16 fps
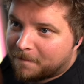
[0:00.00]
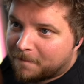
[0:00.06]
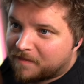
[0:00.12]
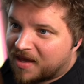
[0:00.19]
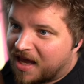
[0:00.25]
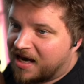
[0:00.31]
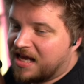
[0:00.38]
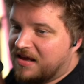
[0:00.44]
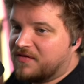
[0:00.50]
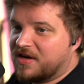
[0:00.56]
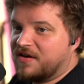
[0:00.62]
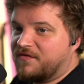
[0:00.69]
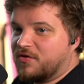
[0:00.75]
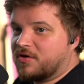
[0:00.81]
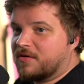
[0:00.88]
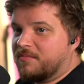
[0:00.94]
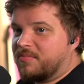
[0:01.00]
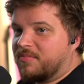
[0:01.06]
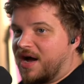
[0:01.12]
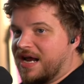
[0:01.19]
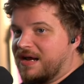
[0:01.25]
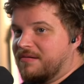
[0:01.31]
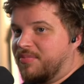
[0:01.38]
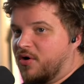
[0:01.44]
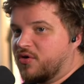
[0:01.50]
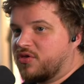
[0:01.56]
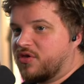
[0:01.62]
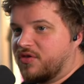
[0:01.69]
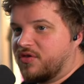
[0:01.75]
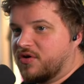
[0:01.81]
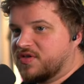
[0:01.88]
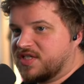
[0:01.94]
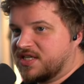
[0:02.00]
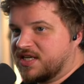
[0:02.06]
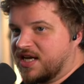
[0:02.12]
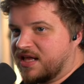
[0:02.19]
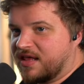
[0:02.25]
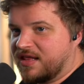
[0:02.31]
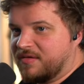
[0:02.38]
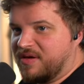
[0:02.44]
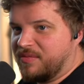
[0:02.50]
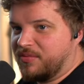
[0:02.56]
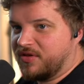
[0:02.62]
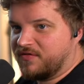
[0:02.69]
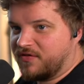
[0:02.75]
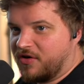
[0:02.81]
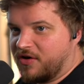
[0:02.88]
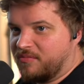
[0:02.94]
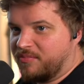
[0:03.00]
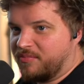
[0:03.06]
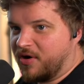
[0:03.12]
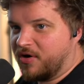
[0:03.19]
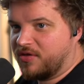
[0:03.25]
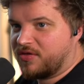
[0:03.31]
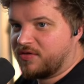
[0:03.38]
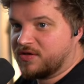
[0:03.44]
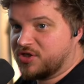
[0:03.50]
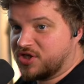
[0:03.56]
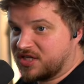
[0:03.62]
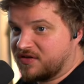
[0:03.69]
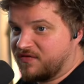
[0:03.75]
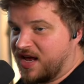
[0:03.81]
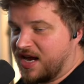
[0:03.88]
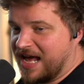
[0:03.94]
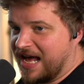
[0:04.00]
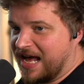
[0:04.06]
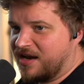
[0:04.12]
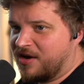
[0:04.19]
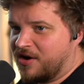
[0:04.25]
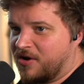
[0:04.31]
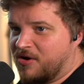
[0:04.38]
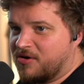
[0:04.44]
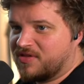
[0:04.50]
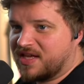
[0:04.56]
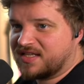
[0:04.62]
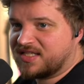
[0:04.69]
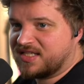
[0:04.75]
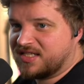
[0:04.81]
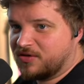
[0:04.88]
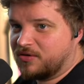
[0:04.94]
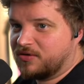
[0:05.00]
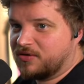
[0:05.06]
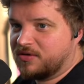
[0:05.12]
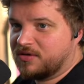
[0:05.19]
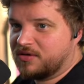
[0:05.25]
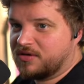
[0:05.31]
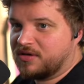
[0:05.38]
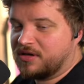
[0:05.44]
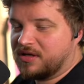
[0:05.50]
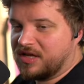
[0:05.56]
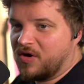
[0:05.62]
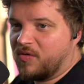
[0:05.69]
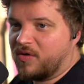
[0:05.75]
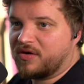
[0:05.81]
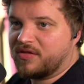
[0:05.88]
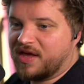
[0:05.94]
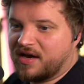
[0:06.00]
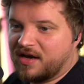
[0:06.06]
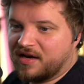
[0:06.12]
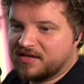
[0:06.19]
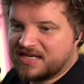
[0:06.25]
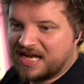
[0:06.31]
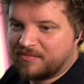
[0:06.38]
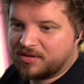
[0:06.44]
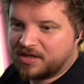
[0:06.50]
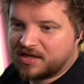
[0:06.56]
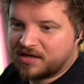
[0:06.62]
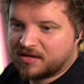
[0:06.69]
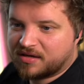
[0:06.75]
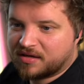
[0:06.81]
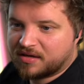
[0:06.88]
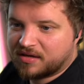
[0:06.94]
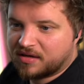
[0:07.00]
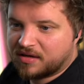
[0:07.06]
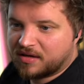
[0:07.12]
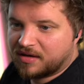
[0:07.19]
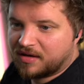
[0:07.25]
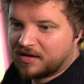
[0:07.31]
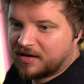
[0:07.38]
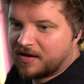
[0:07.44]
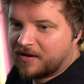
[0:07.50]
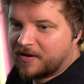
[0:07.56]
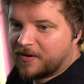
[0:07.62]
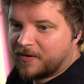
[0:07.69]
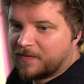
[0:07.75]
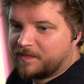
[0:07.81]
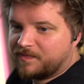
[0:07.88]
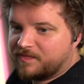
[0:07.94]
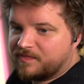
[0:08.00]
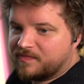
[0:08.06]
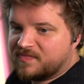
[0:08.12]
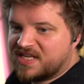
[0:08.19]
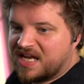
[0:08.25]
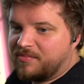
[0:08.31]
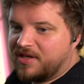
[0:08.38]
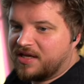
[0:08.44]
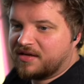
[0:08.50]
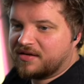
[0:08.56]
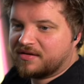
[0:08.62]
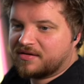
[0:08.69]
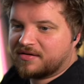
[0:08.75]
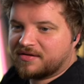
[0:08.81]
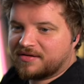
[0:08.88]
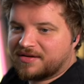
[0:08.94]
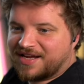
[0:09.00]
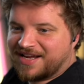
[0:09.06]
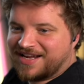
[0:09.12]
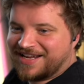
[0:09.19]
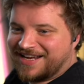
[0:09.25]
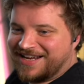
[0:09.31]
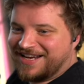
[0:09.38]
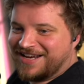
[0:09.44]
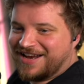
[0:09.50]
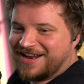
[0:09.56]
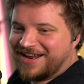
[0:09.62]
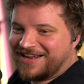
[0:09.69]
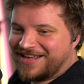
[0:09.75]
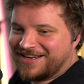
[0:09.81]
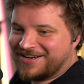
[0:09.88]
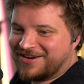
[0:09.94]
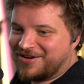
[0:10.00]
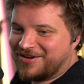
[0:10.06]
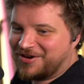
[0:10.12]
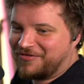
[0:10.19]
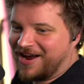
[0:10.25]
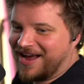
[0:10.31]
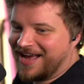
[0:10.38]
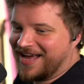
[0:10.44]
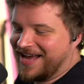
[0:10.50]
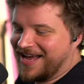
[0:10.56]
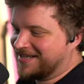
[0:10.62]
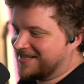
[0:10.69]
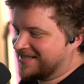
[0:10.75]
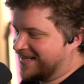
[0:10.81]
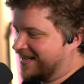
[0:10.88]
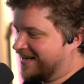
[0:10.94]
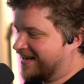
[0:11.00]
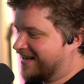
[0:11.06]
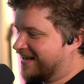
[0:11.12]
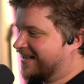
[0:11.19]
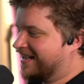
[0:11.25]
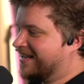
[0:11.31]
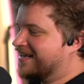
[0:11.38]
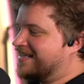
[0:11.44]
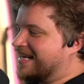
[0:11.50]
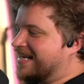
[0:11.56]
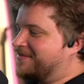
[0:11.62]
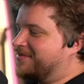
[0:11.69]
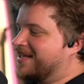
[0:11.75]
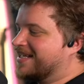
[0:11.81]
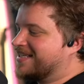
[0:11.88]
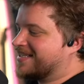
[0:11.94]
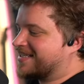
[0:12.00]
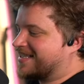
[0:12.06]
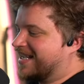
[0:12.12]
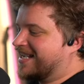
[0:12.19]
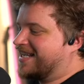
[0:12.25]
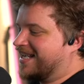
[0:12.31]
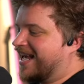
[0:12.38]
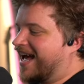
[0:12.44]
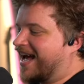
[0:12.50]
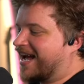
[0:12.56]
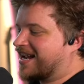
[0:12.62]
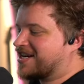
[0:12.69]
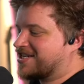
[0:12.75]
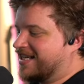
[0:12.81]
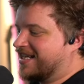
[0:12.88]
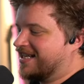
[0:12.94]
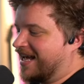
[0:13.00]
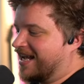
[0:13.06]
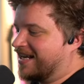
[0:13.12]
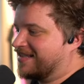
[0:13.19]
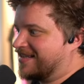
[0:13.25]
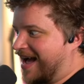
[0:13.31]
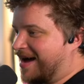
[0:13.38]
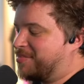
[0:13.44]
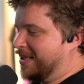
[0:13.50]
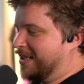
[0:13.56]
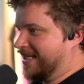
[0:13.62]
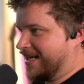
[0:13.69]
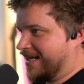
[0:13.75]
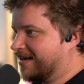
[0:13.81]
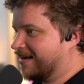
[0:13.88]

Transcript: And even if you combine both of those together, the people that voted both just a fan and no, that's still lower than dabbling. Dabbling, no, you're right, I hate to say it. Dabbling is like you actually like dabble in it.